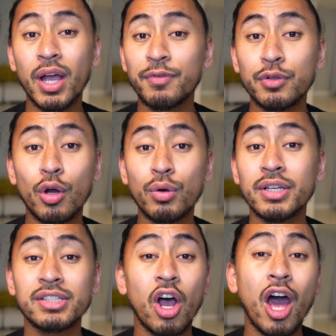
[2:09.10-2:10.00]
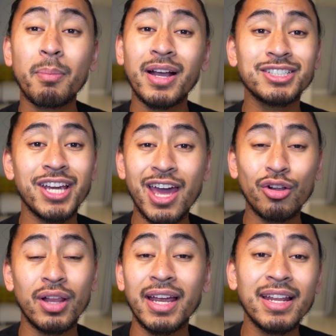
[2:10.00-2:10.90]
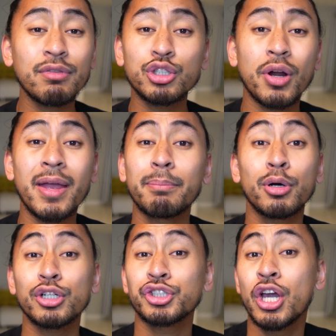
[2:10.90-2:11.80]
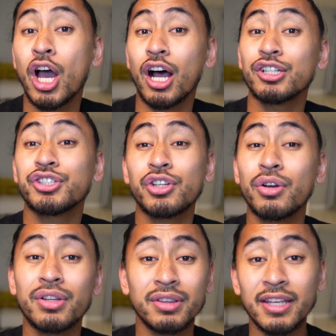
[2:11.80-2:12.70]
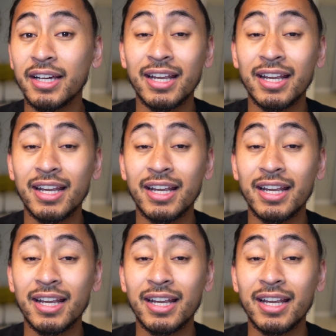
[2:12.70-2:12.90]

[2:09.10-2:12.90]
why, if you notice, on my channel, I never try and push a certain thing.